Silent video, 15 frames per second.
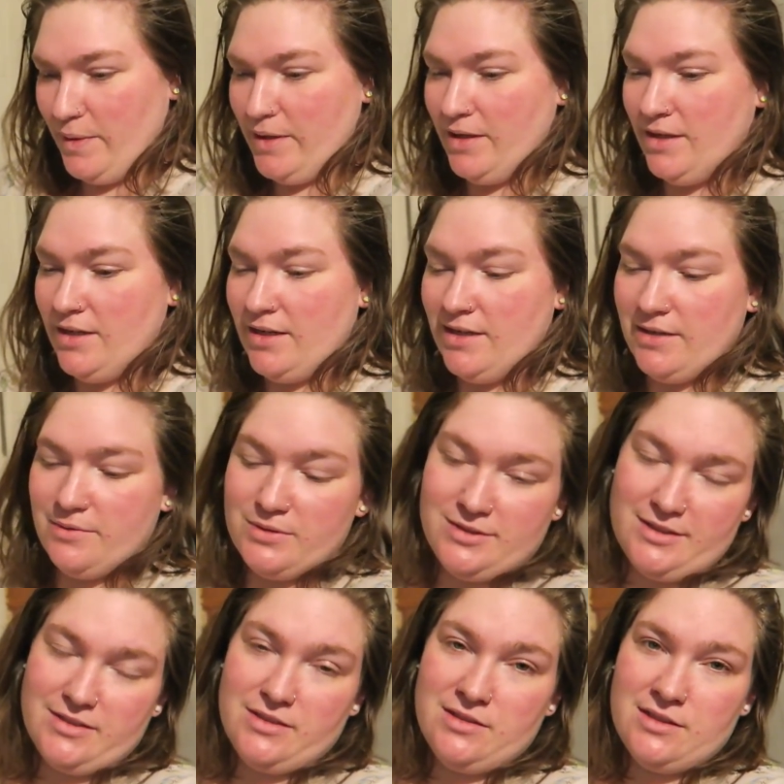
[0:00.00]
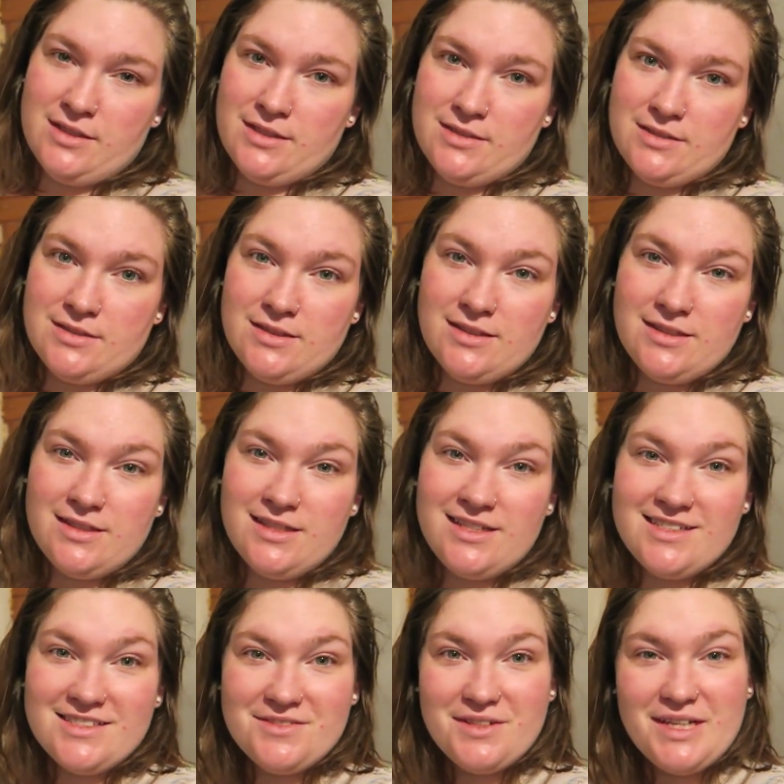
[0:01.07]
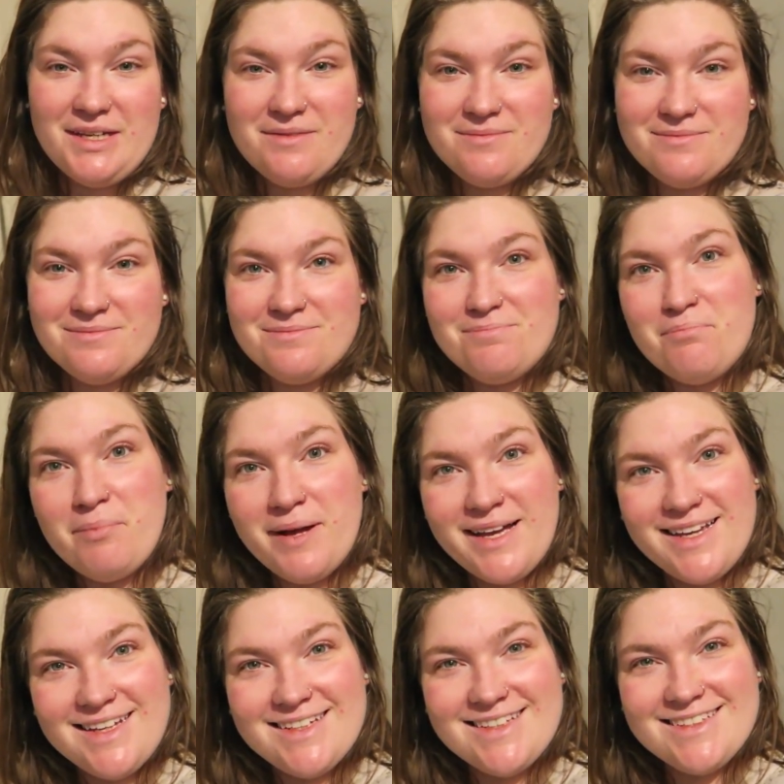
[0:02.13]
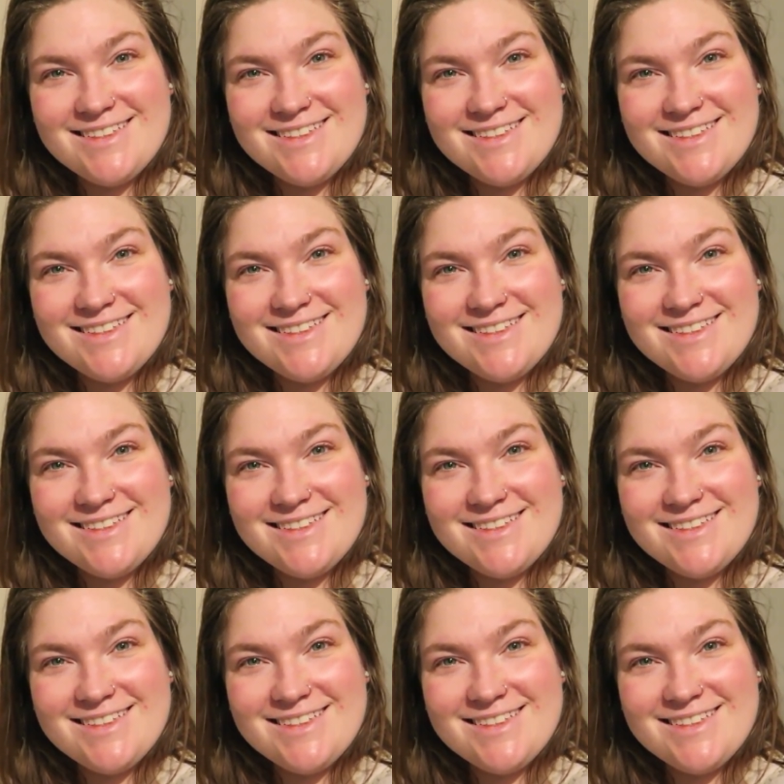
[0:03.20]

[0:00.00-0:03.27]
but I will talk to you guys in the next video. Bye.